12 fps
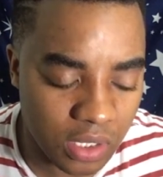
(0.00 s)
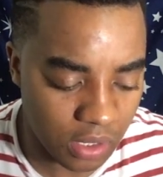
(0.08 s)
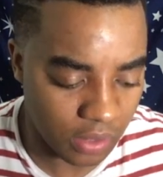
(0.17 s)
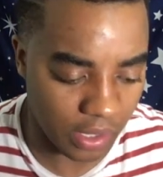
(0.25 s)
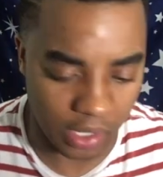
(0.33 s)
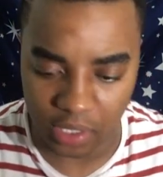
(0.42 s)

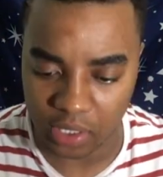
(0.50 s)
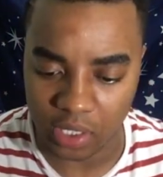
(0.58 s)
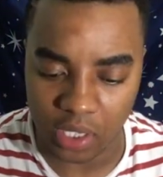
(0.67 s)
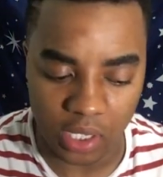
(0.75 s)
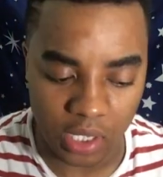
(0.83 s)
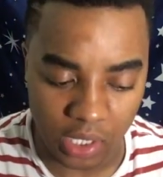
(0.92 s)
Okay.
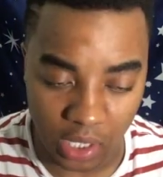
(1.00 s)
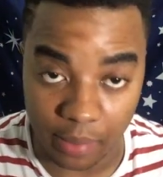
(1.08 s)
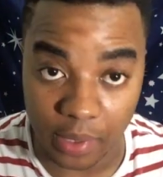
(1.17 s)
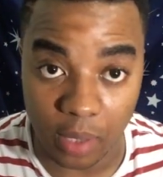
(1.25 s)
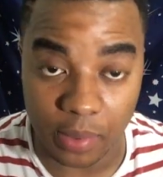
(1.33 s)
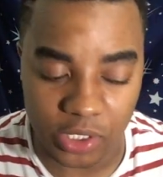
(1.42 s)

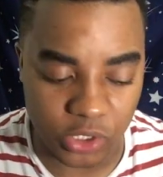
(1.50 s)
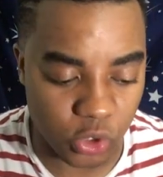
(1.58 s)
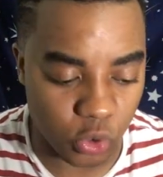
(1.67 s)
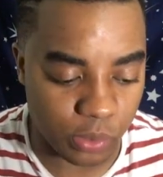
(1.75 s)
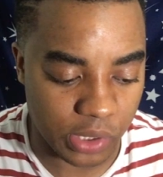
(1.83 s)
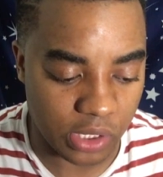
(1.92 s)
Now I'm gonna
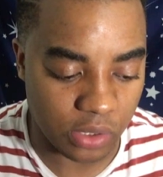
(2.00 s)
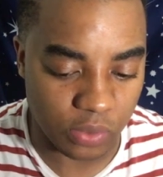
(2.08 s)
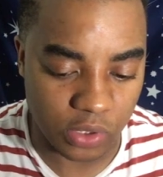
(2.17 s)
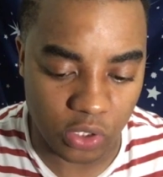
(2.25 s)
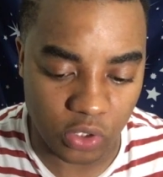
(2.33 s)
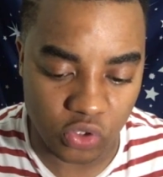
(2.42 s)
zoom in
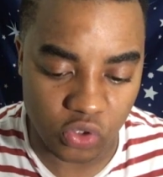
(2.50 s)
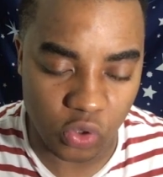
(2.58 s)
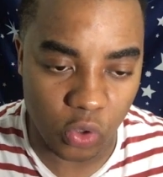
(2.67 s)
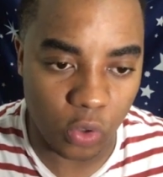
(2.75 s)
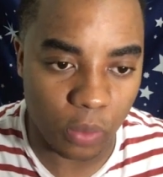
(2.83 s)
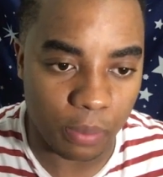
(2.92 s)
with
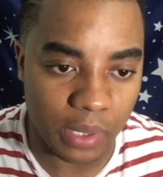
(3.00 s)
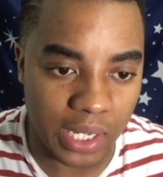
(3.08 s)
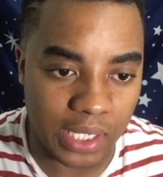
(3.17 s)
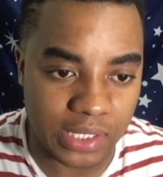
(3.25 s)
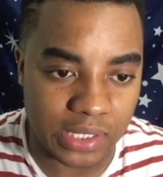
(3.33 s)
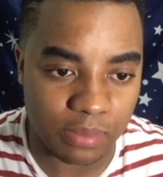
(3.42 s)
Control
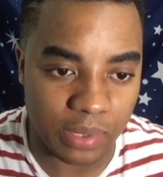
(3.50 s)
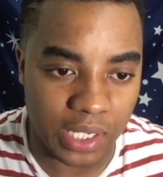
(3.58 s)
plus.